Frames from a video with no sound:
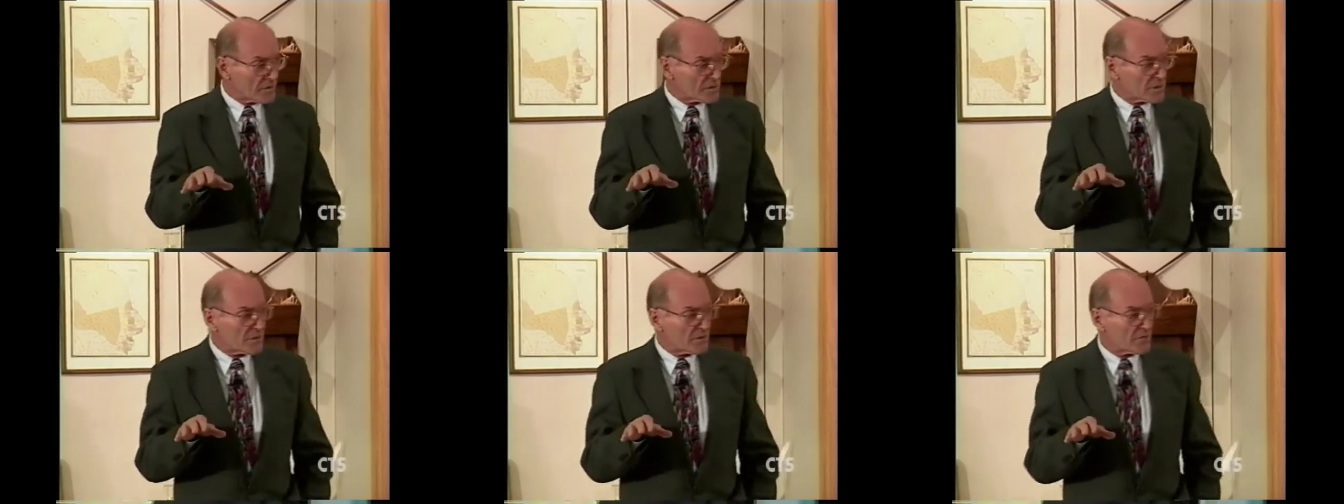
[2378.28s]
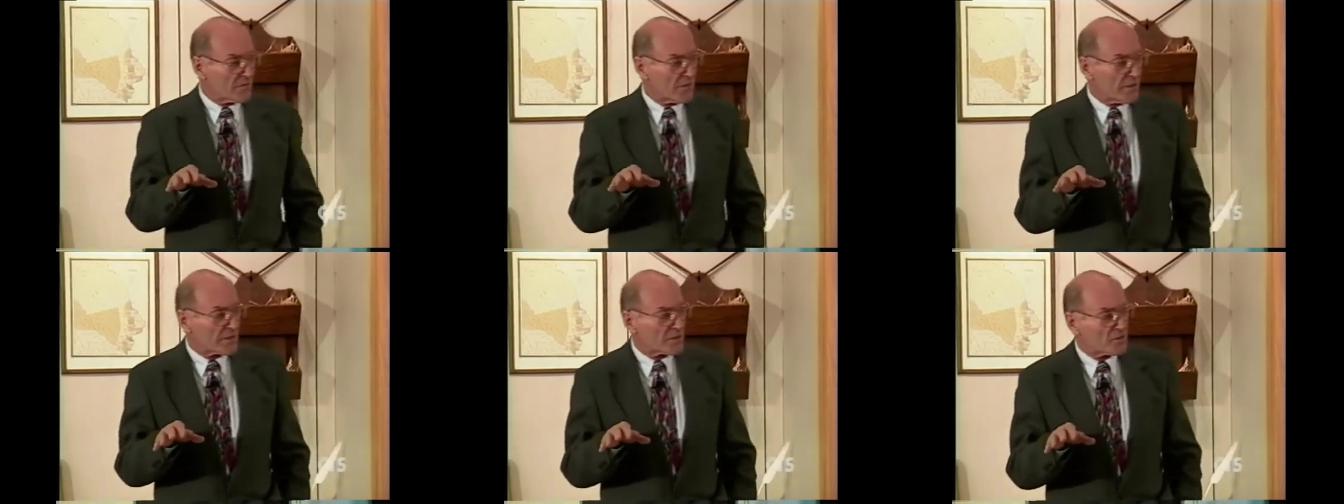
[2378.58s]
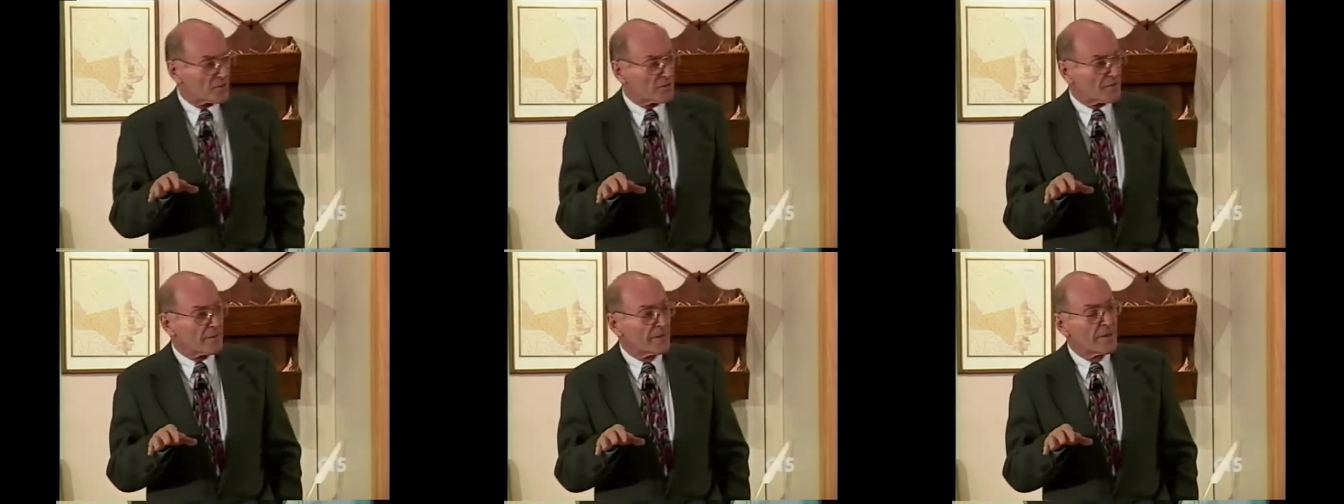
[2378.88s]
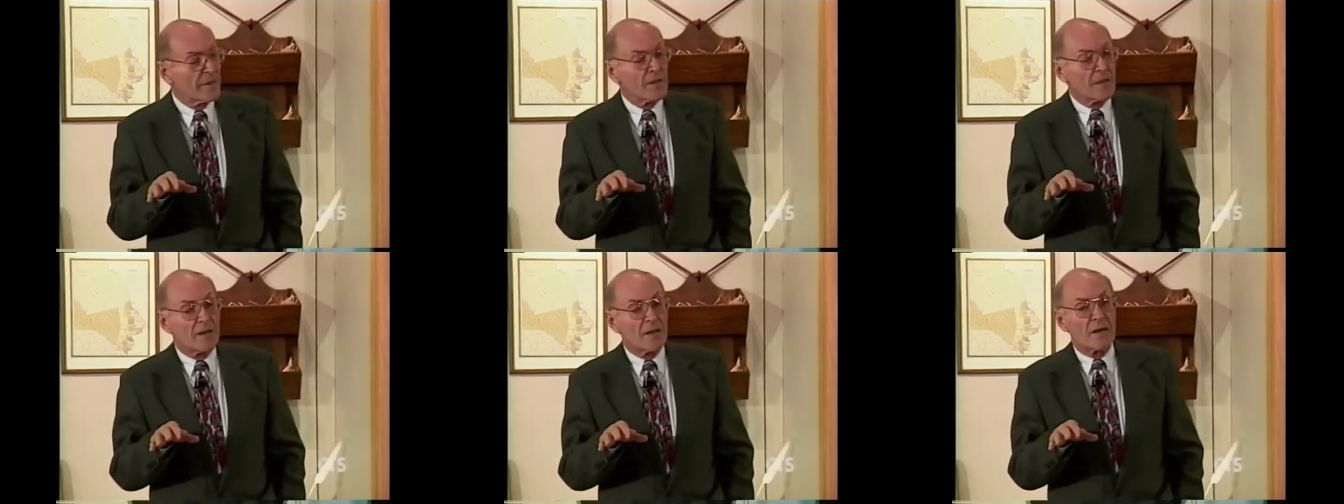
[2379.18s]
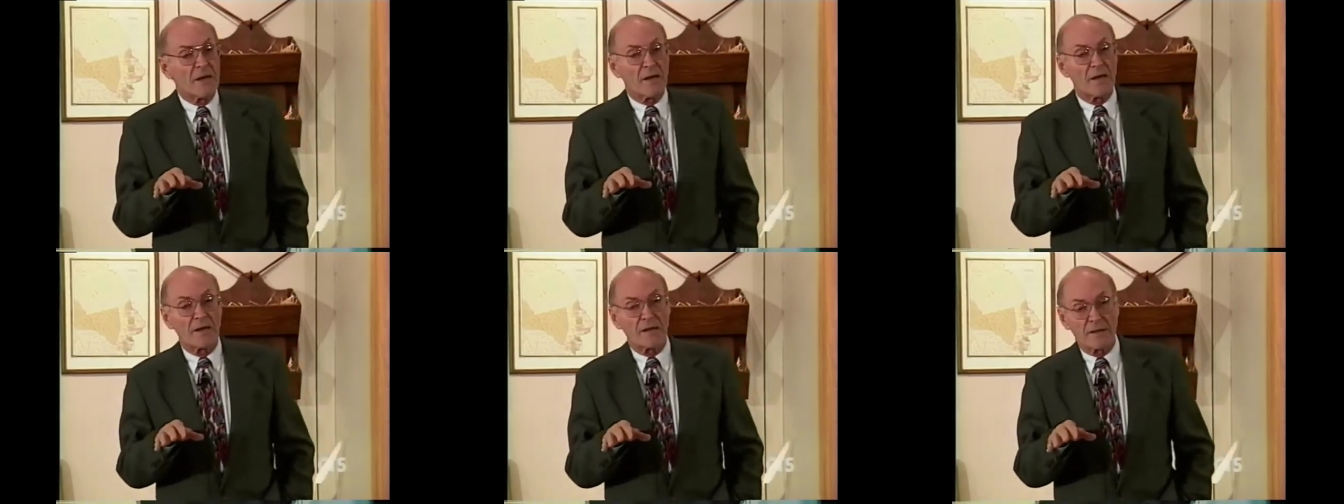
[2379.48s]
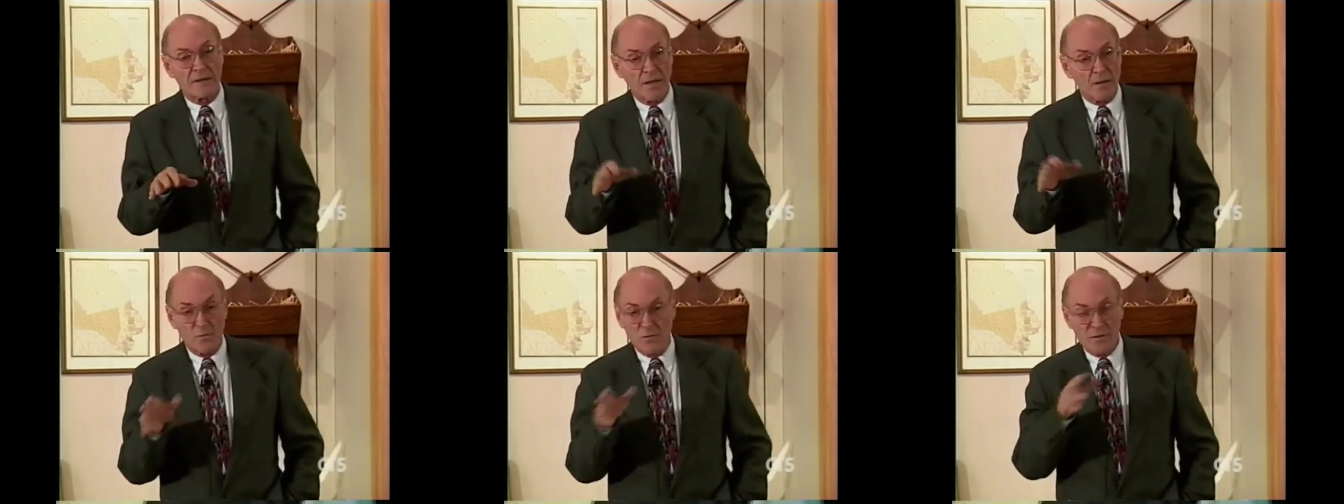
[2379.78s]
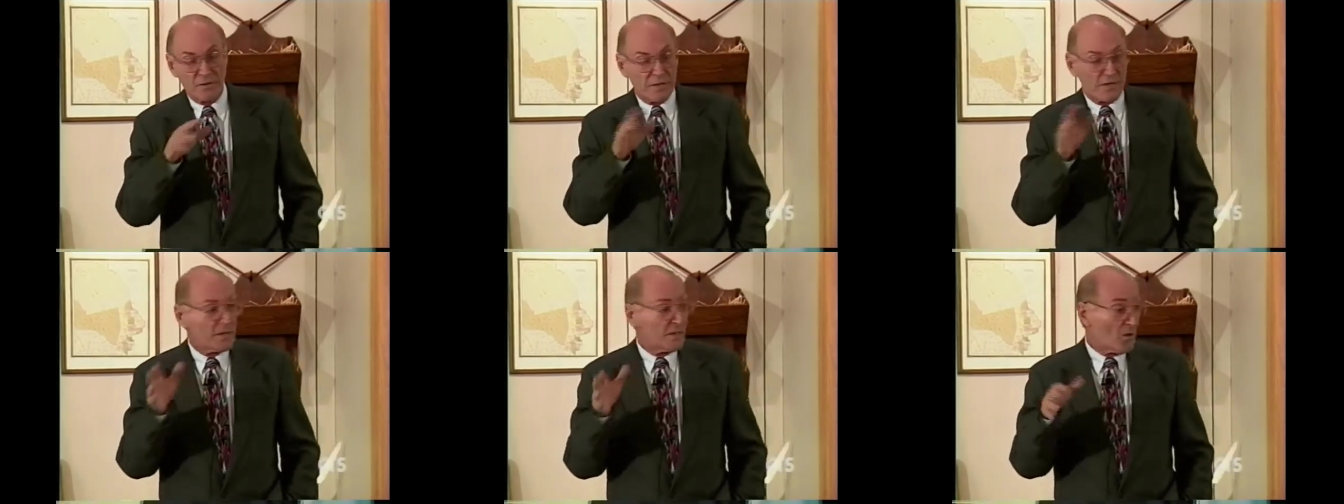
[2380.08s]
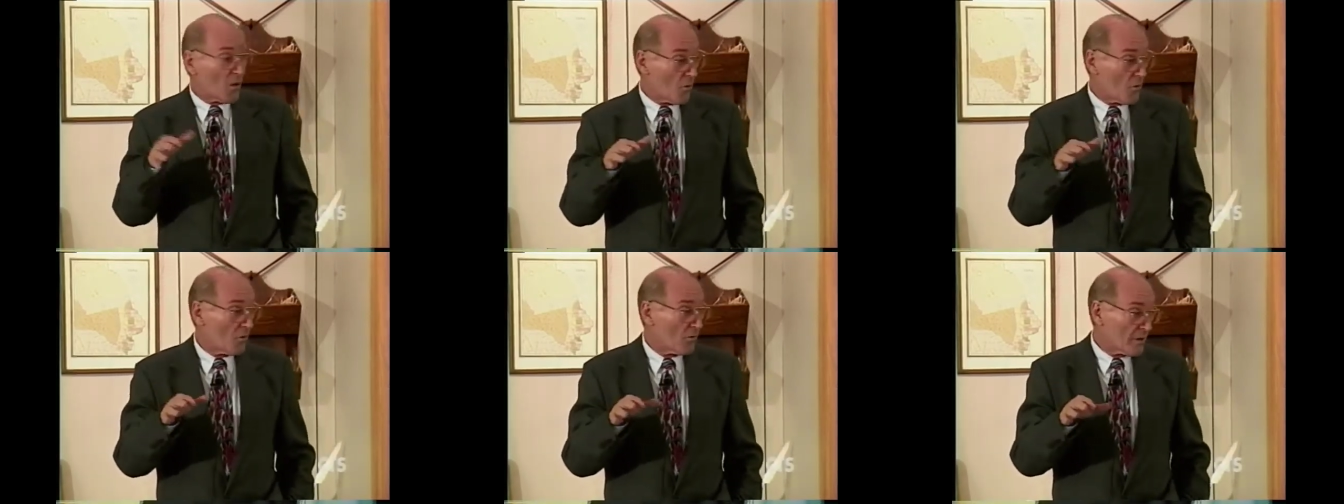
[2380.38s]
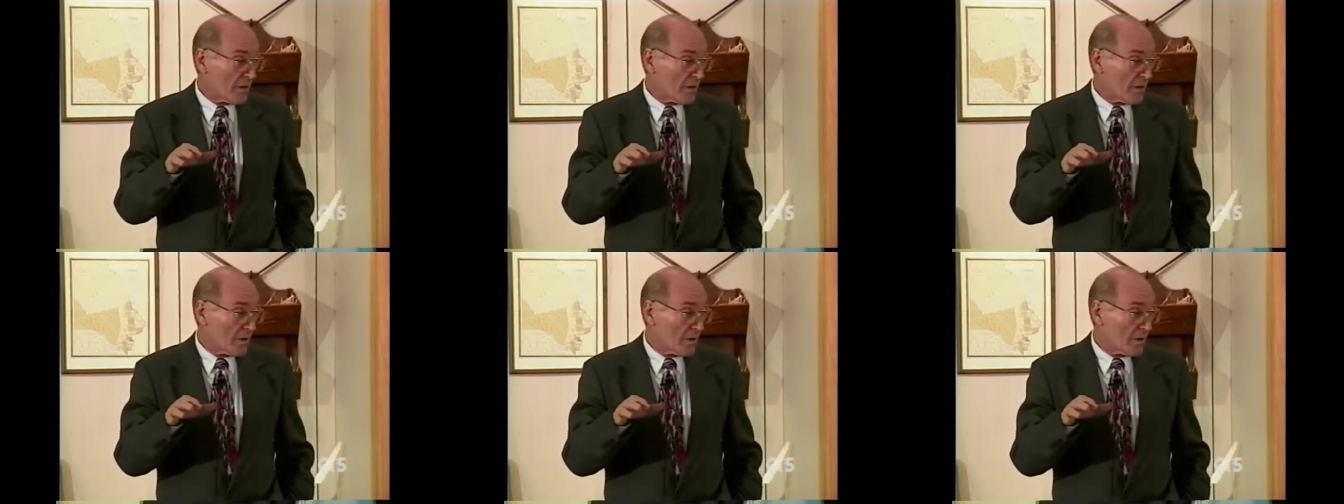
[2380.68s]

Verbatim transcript: this infection. Uh, they weren't, didn't know,